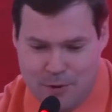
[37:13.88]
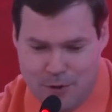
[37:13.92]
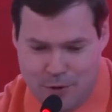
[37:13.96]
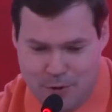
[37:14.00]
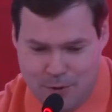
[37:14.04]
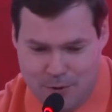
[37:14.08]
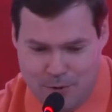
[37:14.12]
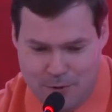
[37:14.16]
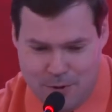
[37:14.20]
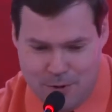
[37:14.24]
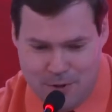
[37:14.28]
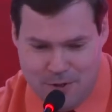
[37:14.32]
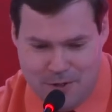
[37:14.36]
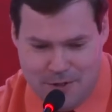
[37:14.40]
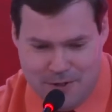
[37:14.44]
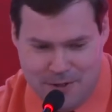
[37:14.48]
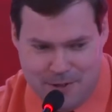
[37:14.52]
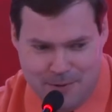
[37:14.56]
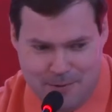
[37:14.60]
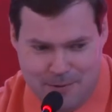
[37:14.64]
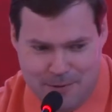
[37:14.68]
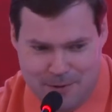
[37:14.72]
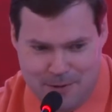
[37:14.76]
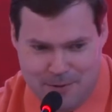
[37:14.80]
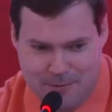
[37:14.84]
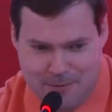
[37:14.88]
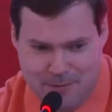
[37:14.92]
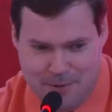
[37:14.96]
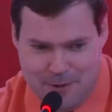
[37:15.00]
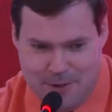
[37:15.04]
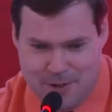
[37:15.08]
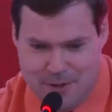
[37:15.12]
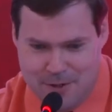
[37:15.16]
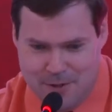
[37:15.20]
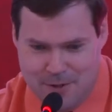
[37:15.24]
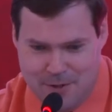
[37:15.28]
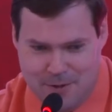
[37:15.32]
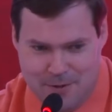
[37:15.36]
What do you think?
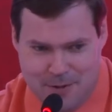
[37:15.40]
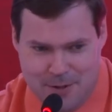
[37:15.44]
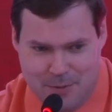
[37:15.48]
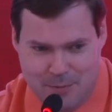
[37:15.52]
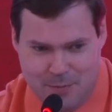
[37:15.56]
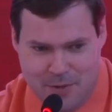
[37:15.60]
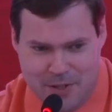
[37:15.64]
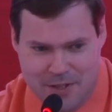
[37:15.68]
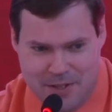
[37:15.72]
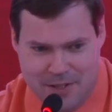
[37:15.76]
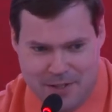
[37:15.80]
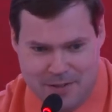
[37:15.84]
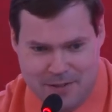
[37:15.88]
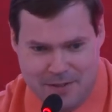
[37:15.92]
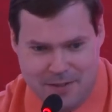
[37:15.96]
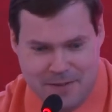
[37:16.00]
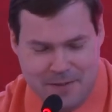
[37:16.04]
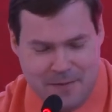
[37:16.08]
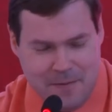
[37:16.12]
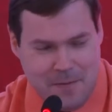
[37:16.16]
What is your opinion?